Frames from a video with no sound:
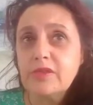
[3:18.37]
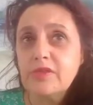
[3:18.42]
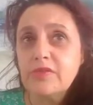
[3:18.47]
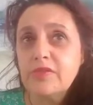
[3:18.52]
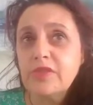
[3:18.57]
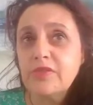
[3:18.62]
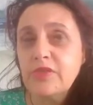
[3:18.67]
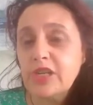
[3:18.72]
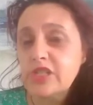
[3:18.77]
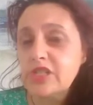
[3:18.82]

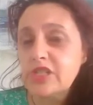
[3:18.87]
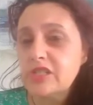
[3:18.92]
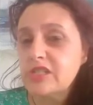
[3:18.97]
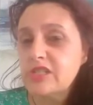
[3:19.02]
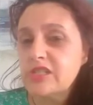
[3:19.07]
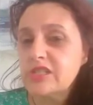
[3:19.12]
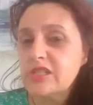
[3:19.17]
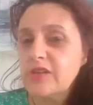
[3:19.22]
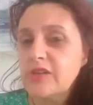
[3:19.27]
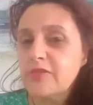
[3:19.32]
infection
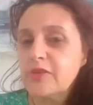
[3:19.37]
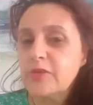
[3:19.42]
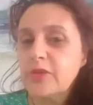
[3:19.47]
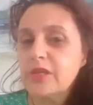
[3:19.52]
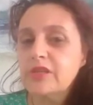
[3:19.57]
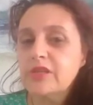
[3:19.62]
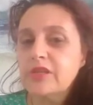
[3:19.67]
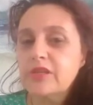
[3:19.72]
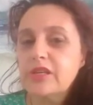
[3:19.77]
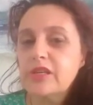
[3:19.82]
to suffer
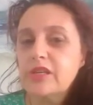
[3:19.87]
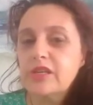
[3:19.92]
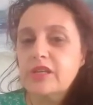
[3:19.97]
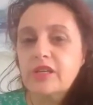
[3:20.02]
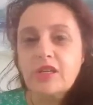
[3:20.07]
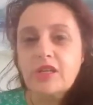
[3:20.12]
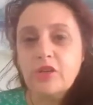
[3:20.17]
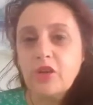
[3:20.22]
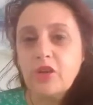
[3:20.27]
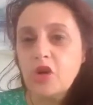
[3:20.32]
with,
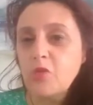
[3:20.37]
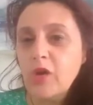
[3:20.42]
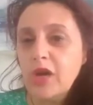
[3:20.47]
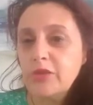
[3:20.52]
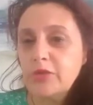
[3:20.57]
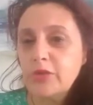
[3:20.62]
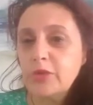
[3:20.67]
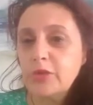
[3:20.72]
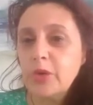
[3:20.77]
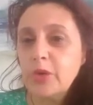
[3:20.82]
can go
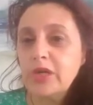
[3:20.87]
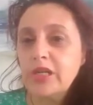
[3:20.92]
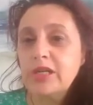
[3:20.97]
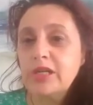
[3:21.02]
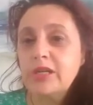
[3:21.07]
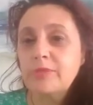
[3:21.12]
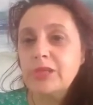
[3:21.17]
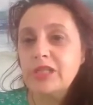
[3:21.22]
right through your body.